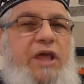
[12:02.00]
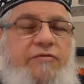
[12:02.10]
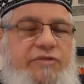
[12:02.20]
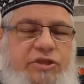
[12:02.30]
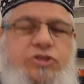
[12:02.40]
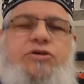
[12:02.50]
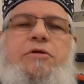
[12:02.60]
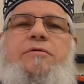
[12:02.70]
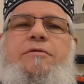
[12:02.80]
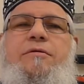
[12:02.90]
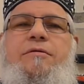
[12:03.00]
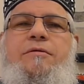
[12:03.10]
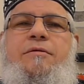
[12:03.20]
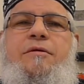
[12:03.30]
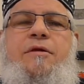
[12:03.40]
have a teacher.
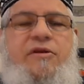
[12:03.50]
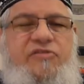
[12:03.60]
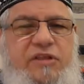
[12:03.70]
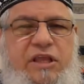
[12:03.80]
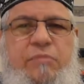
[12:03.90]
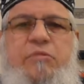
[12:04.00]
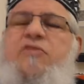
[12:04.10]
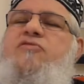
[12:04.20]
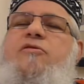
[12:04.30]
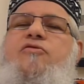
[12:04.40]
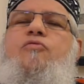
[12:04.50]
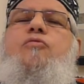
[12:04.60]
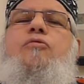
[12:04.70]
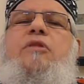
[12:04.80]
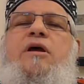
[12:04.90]
His name is
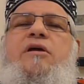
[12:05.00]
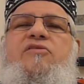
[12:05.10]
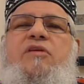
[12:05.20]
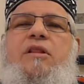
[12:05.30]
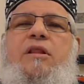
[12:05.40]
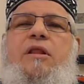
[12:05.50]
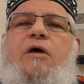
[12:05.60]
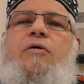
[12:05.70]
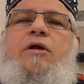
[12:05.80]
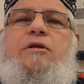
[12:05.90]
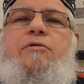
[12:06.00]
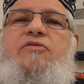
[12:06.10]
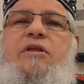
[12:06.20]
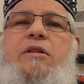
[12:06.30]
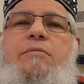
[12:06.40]
Rasulullah sallallahu alayhi
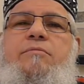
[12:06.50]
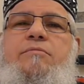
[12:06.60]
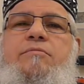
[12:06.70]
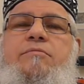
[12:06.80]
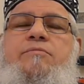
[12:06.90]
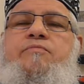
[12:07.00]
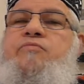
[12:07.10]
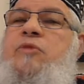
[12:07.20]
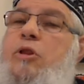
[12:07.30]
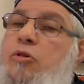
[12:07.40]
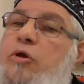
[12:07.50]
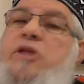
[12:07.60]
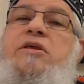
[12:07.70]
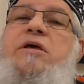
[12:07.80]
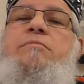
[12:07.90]
wasallam. Look
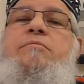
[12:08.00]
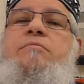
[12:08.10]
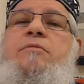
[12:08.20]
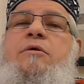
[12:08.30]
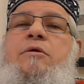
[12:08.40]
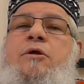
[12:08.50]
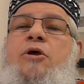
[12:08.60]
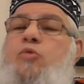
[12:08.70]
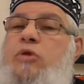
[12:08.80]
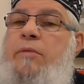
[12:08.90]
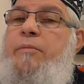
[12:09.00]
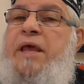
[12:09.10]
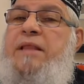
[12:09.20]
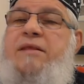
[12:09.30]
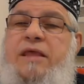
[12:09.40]
at him. When a
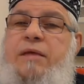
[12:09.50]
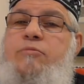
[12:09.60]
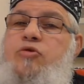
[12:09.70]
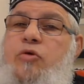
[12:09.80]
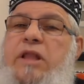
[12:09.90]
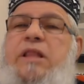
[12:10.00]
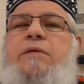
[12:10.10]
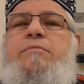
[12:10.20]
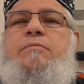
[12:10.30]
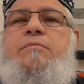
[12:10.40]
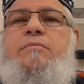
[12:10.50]
man came to kill him,